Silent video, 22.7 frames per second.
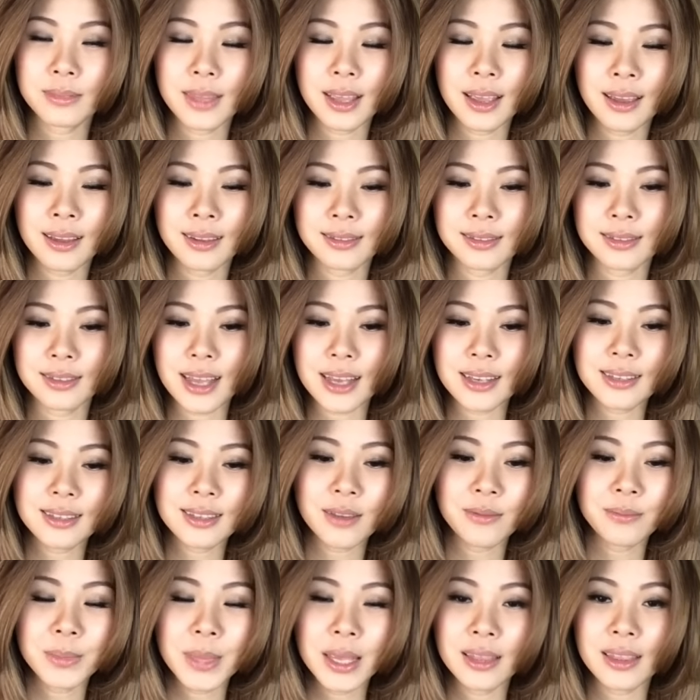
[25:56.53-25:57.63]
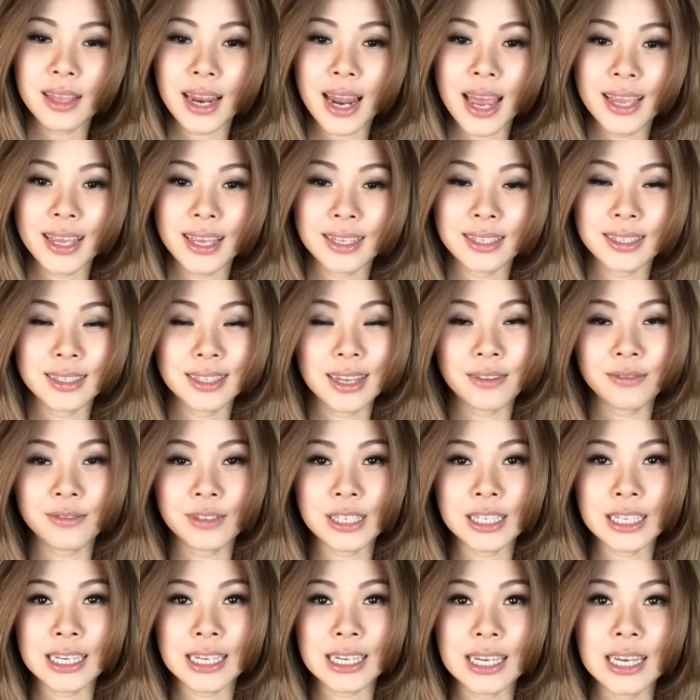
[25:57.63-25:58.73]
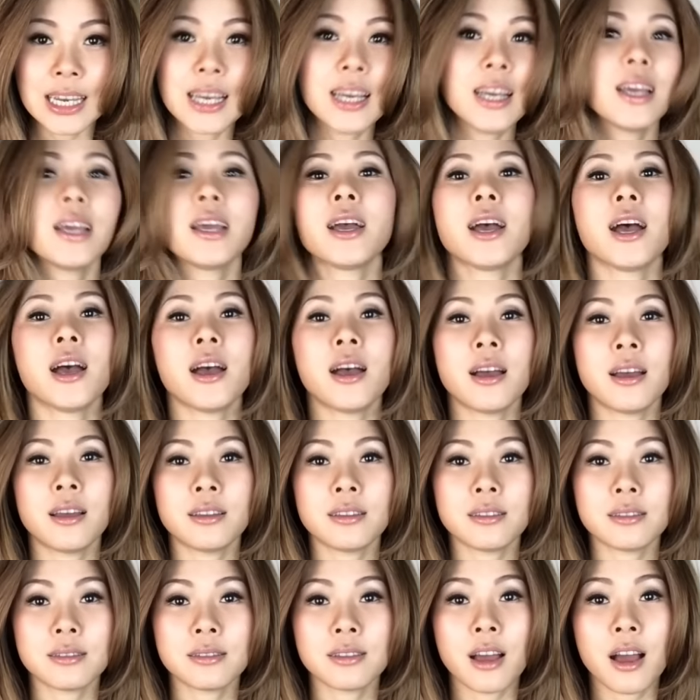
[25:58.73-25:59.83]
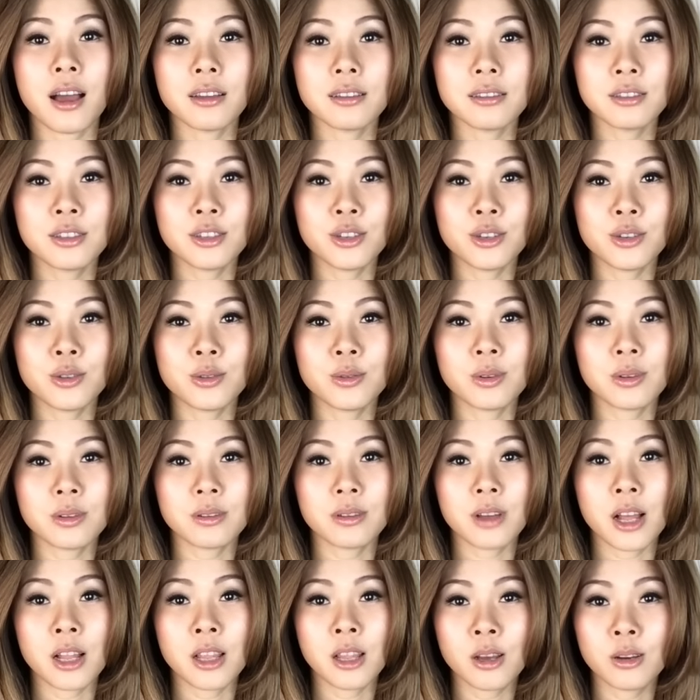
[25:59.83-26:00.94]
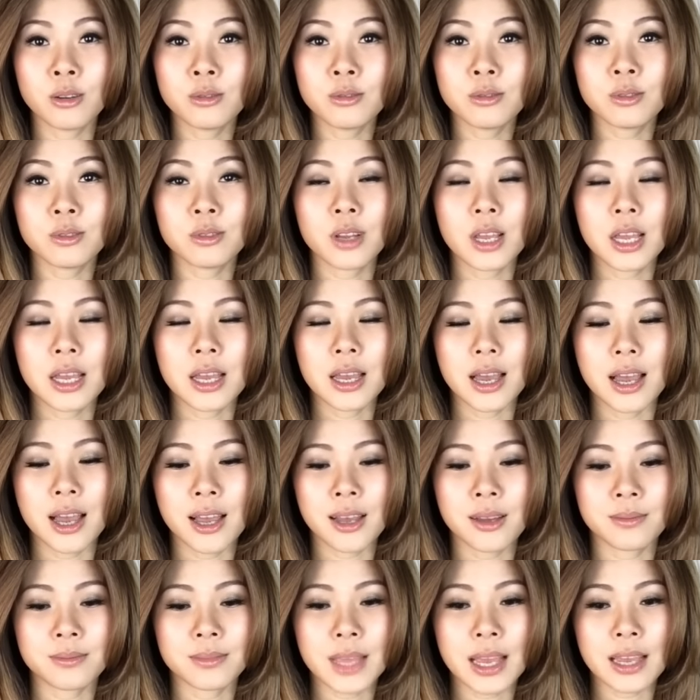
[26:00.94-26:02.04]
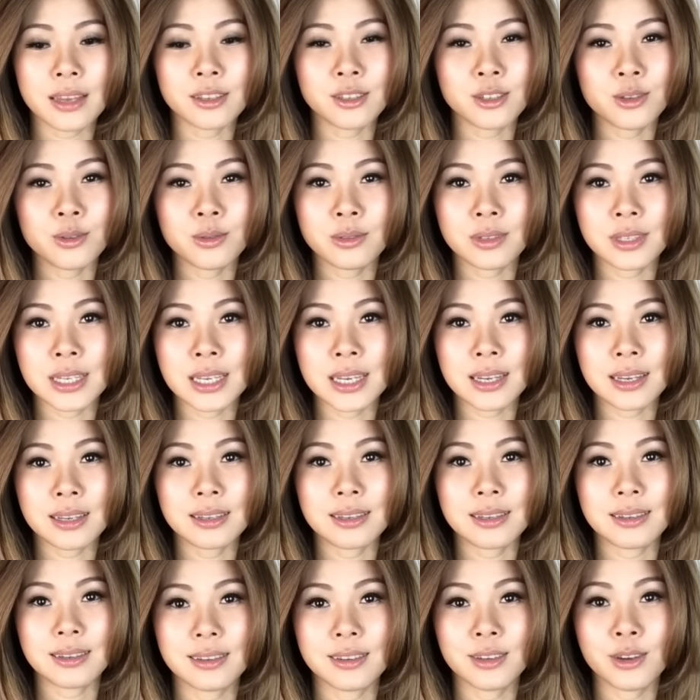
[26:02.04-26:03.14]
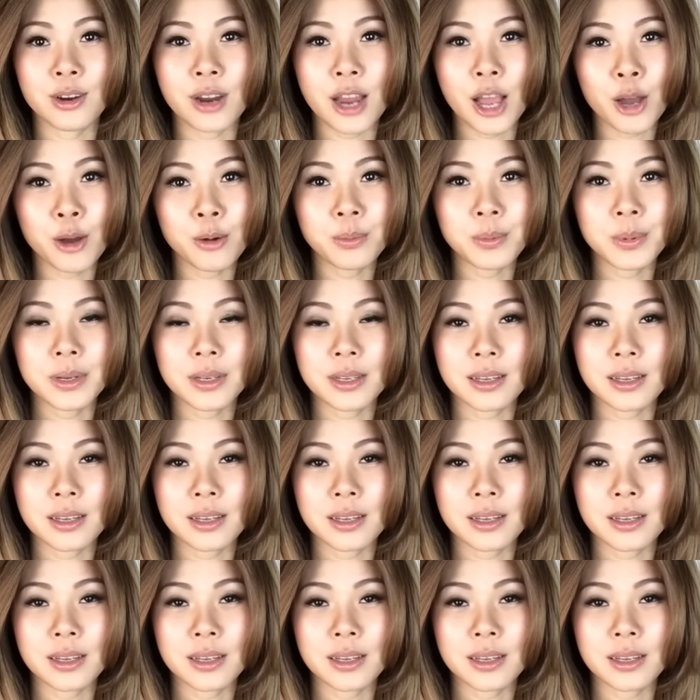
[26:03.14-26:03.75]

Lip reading: And that's something that I can definitely not do alone. I do need your help.